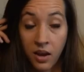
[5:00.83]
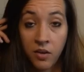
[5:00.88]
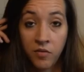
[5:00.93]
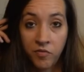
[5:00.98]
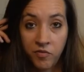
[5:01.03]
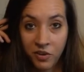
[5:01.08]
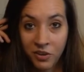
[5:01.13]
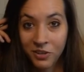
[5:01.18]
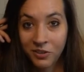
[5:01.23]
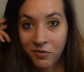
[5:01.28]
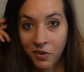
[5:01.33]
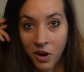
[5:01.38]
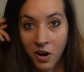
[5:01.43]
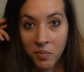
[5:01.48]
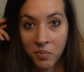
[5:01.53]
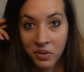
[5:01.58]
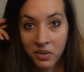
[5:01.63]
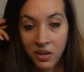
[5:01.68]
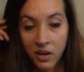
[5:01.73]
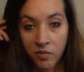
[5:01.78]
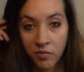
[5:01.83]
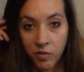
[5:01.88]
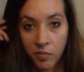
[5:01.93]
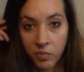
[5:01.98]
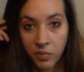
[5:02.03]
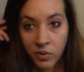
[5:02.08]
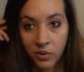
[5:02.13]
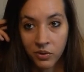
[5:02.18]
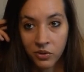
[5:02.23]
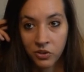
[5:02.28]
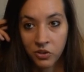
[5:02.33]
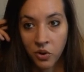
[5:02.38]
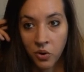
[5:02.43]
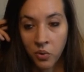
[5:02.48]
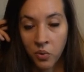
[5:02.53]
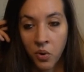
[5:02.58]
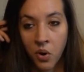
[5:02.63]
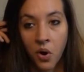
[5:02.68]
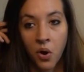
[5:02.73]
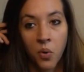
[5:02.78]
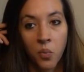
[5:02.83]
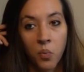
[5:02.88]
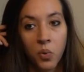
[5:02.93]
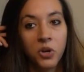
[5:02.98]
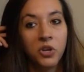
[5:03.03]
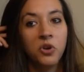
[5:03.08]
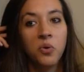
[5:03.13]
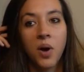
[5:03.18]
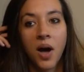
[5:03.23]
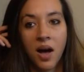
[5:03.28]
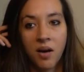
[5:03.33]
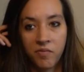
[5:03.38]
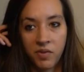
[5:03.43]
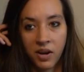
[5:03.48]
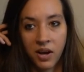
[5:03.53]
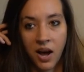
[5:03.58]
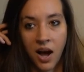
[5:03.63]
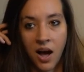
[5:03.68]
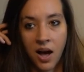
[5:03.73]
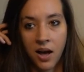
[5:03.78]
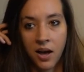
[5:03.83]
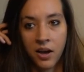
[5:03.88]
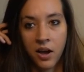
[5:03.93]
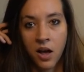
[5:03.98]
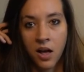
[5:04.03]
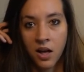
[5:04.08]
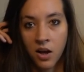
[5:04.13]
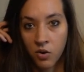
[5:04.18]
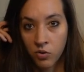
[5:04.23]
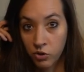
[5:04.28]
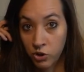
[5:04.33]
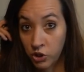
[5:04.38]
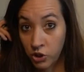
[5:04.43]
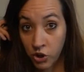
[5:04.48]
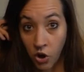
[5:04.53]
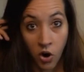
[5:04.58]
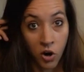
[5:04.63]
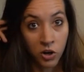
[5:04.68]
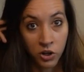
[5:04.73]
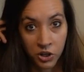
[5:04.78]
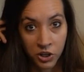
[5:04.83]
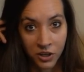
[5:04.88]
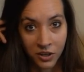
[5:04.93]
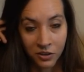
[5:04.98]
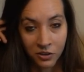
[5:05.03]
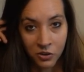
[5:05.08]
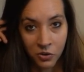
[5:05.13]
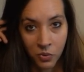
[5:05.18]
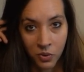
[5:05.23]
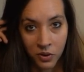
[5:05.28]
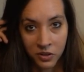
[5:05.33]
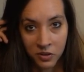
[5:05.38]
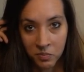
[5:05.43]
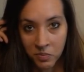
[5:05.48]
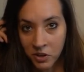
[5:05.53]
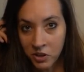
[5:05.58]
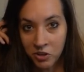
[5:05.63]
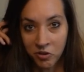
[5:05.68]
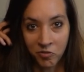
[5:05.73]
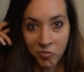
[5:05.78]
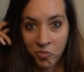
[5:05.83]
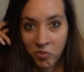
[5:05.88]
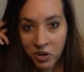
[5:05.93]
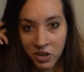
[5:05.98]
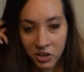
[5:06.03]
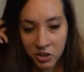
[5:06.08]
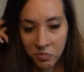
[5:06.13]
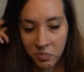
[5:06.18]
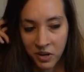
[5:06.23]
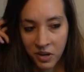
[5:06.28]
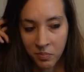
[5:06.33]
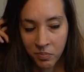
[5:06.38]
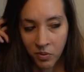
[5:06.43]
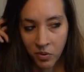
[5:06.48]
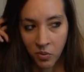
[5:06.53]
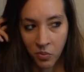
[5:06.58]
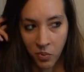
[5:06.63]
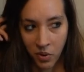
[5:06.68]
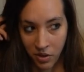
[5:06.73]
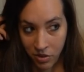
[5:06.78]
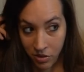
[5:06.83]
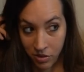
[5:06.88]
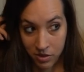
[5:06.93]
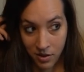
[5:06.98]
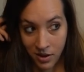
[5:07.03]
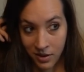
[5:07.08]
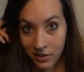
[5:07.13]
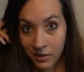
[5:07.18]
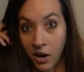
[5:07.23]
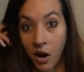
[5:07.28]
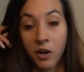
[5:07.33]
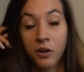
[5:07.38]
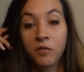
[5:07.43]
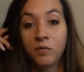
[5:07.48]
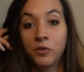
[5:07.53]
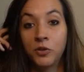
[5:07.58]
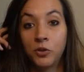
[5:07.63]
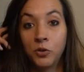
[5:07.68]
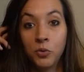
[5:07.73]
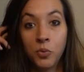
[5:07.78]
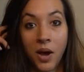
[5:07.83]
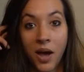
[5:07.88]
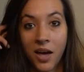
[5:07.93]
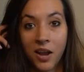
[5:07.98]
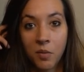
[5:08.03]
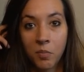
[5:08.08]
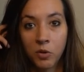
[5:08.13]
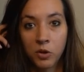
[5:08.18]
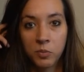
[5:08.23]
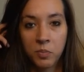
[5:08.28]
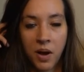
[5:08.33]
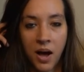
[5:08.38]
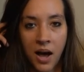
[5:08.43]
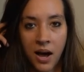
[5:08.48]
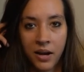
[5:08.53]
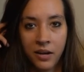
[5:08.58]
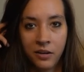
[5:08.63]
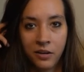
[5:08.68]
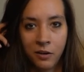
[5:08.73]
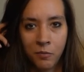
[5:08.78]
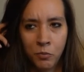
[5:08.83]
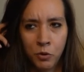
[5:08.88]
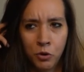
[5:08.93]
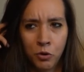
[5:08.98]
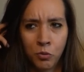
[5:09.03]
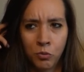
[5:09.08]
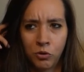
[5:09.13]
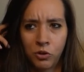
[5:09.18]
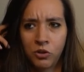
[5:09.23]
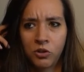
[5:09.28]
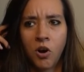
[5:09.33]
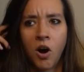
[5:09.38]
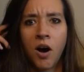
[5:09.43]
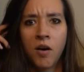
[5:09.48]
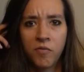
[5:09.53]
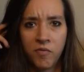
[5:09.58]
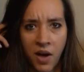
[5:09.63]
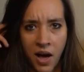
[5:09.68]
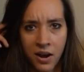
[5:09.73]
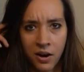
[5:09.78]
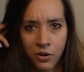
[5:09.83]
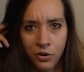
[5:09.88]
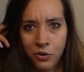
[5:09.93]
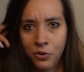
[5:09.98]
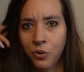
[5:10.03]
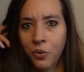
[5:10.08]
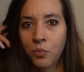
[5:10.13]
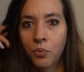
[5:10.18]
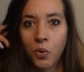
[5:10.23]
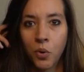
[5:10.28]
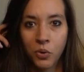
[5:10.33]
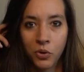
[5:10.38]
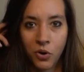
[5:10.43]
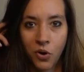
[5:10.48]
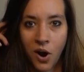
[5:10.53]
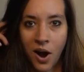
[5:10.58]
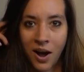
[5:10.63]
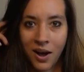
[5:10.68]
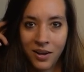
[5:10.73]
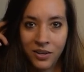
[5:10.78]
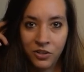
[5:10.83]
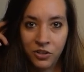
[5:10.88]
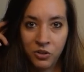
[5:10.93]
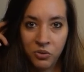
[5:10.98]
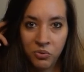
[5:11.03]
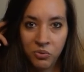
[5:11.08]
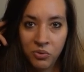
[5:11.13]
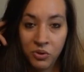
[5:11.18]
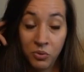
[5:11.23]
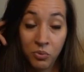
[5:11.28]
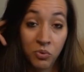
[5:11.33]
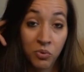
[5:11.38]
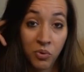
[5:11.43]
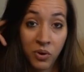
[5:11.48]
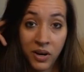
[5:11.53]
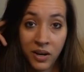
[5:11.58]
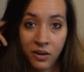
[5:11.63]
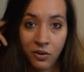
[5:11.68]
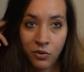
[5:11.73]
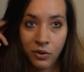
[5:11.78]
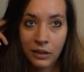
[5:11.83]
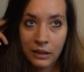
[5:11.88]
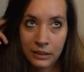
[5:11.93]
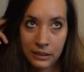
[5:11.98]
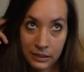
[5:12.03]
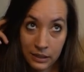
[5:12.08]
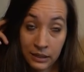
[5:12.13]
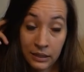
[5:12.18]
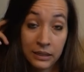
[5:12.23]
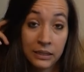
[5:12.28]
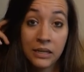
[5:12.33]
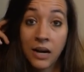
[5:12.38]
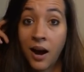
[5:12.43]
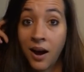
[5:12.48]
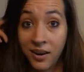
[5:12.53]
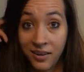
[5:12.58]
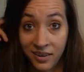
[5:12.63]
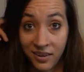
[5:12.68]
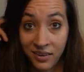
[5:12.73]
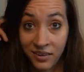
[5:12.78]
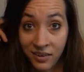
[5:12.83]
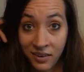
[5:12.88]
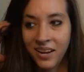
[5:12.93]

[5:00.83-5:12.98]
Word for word: It feels very believable. So when you have a guy charging towards a bunch of British people with a ton of zoo animals behind him, you don't scoff at it, you don't roll your eyes, you you grin, or at least at least I did.